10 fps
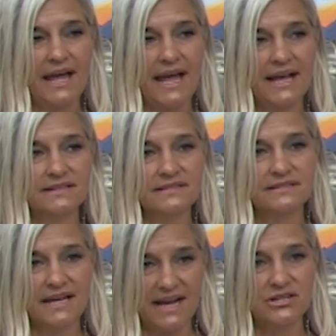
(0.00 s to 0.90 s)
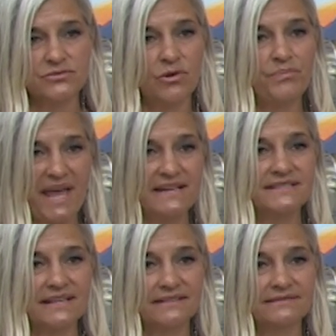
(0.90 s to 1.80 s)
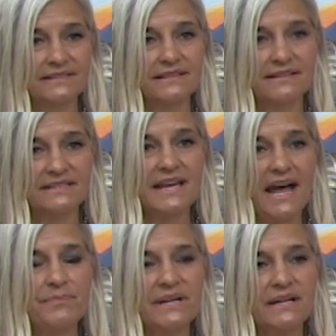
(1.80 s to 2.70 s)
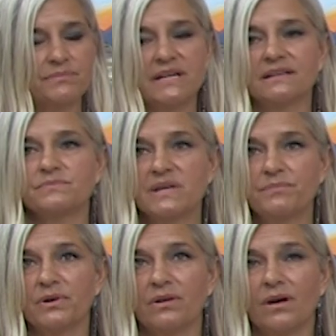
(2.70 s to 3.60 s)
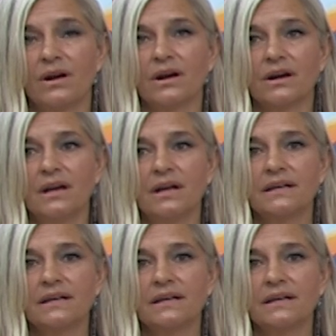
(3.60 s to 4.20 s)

as hmm. the actual painting that's happening because people are